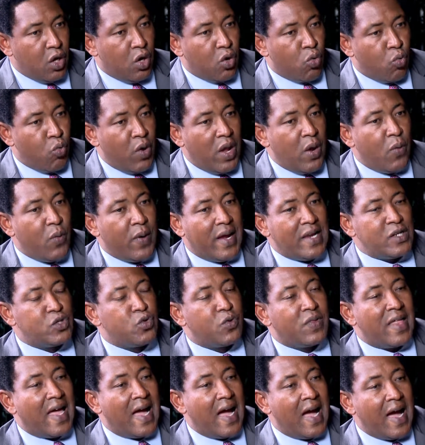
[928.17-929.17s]
we went to
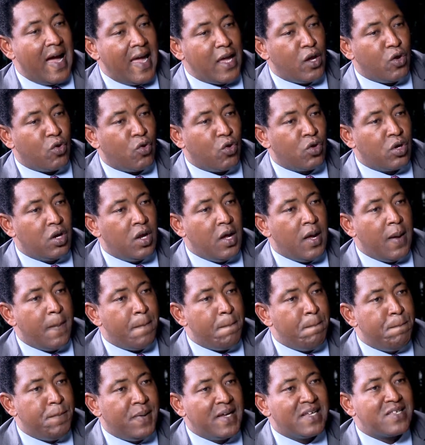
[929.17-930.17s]
the High Court
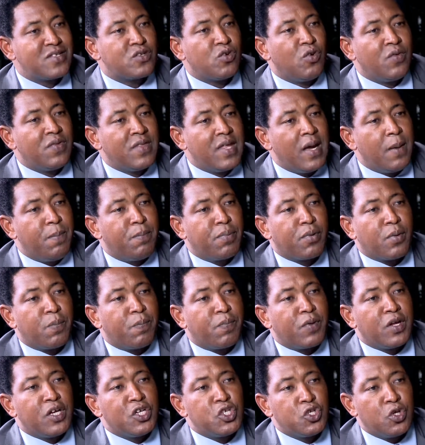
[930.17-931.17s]
based on the
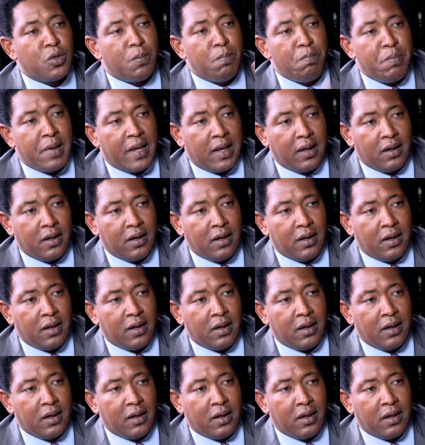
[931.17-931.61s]
appropriation bill.